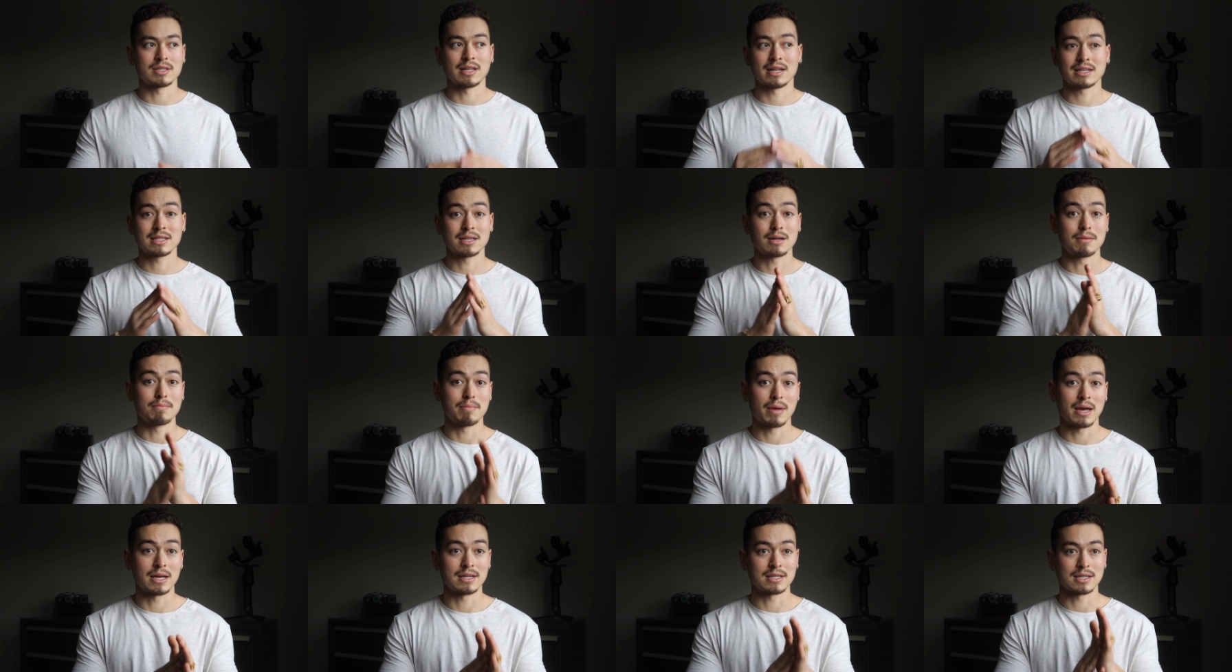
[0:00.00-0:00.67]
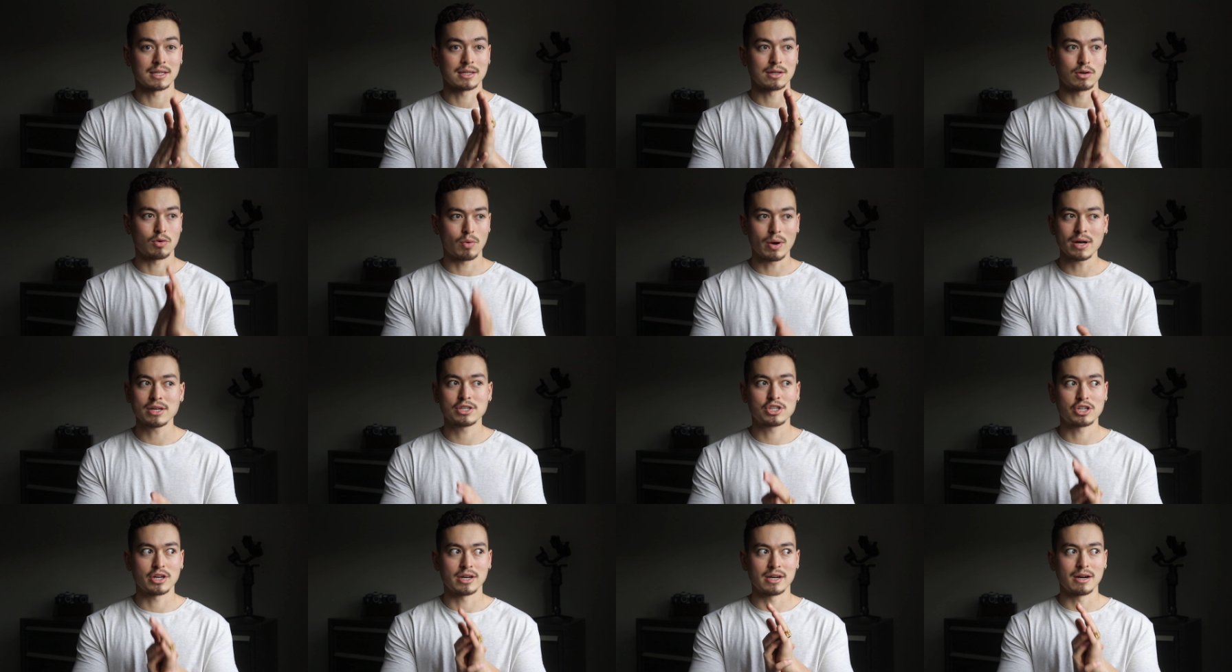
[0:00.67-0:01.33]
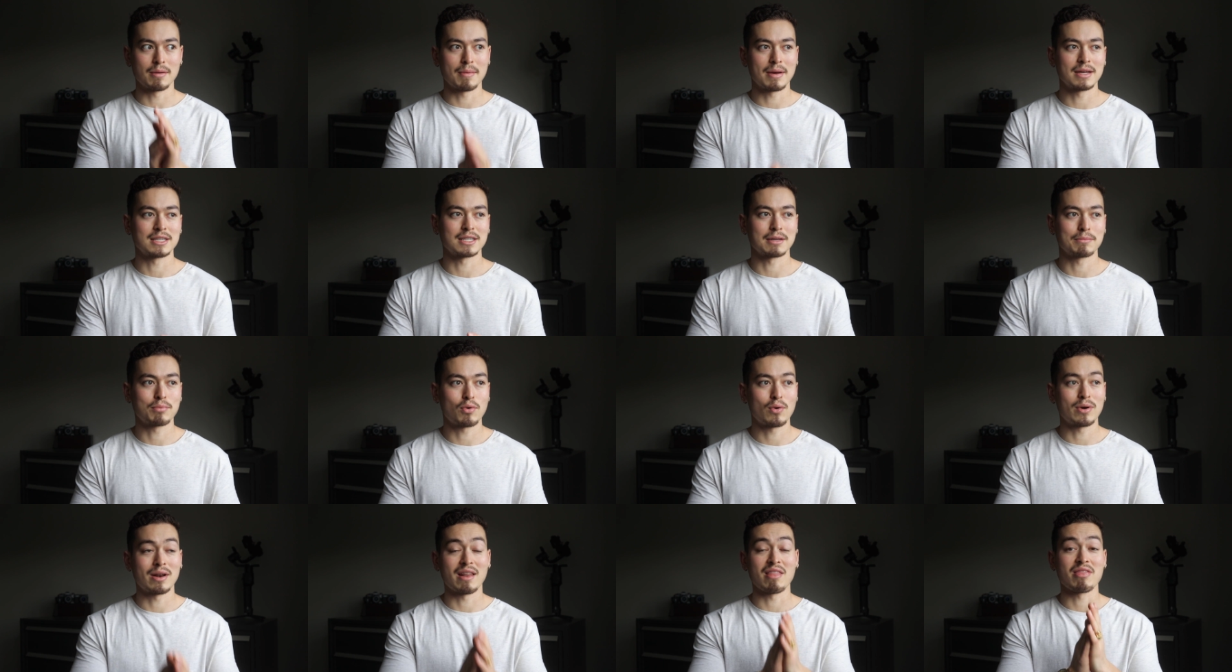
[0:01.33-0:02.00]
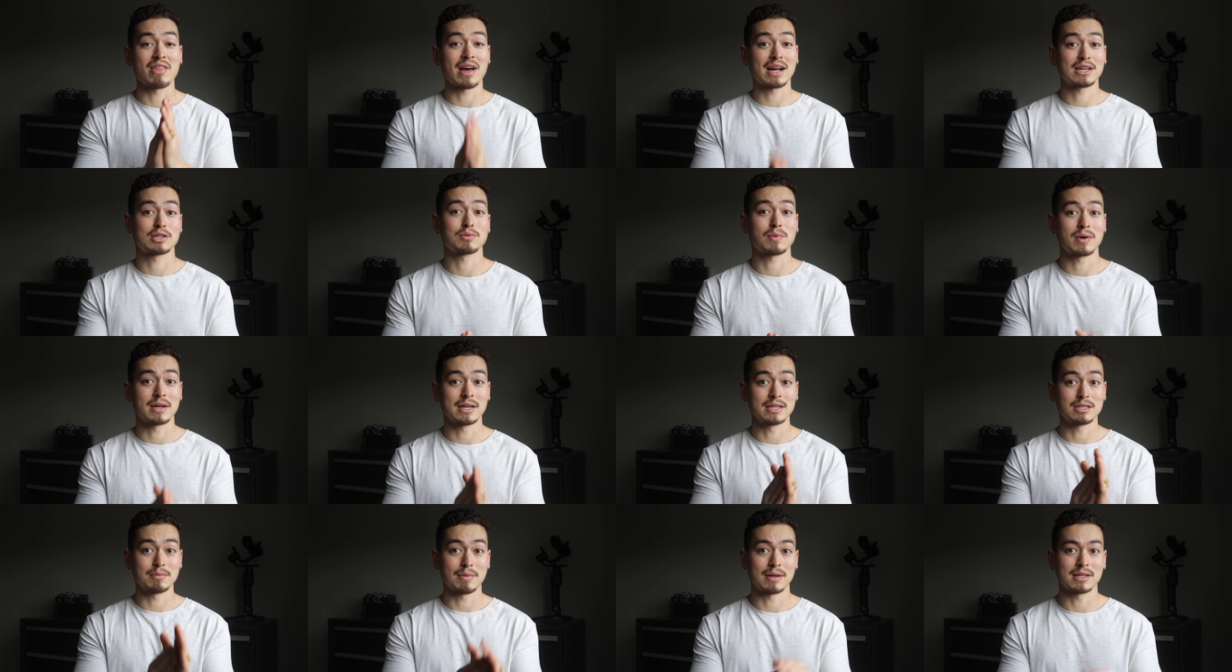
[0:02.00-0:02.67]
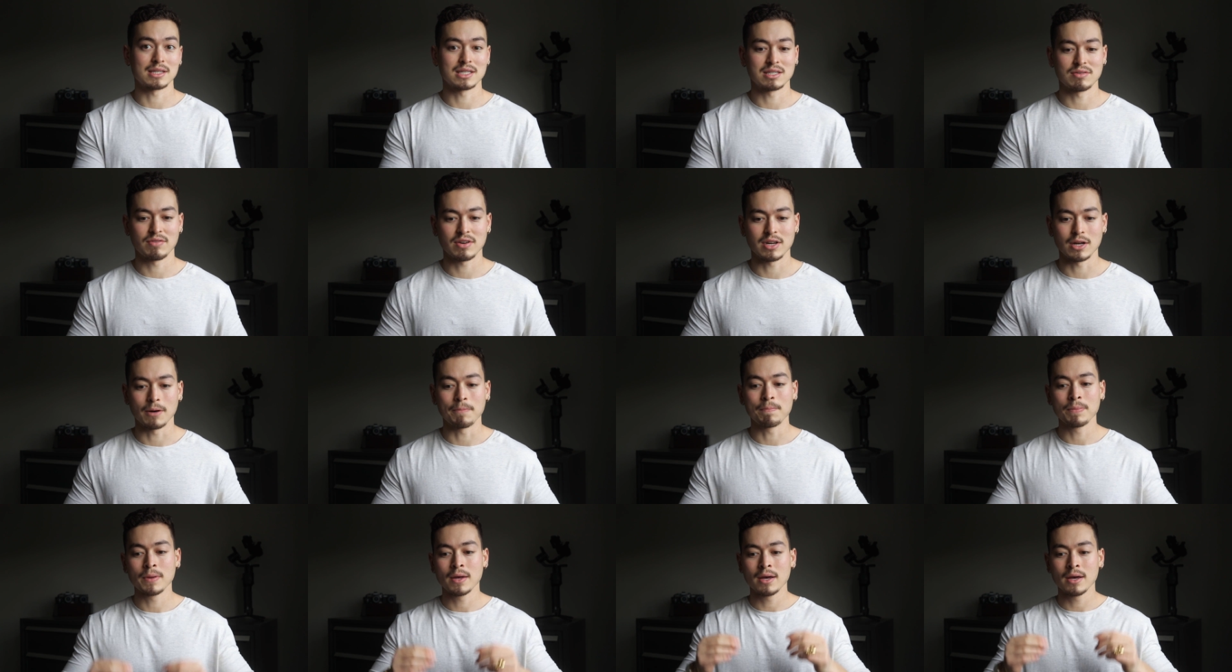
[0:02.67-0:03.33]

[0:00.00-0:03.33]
And that's an amazing question, an amazing point. That's why I need to make this video.